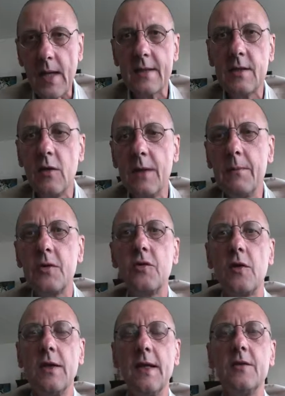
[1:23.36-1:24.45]
slowly but
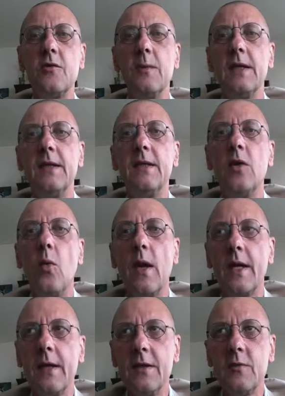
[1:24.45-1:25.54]
surely, as humanity
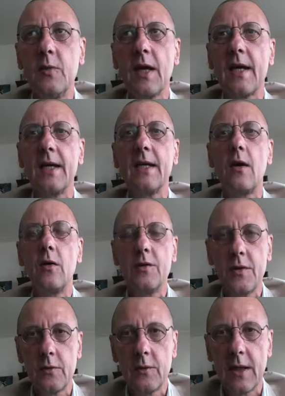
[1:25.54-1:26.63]
awakens, we are getting
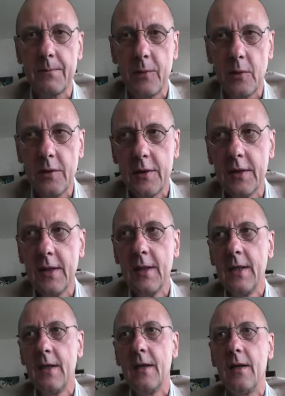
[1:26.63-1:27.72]
closer to that point
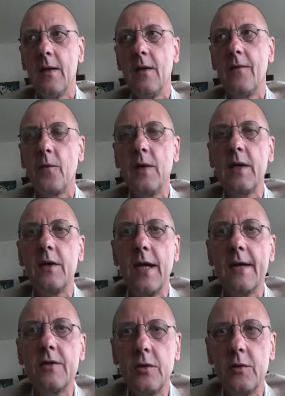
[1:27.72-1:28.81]
of
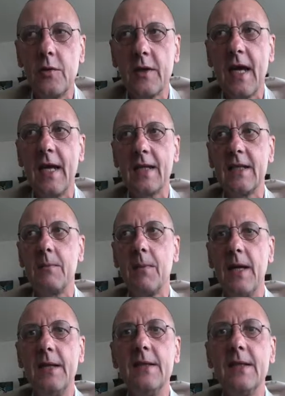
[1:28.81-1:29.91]
reconnection to the galactic
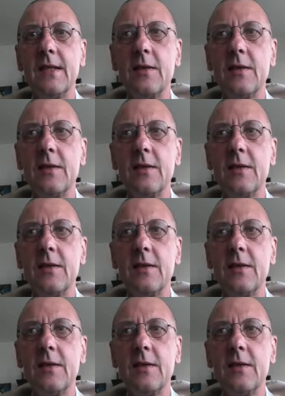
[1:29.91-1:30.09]
planes.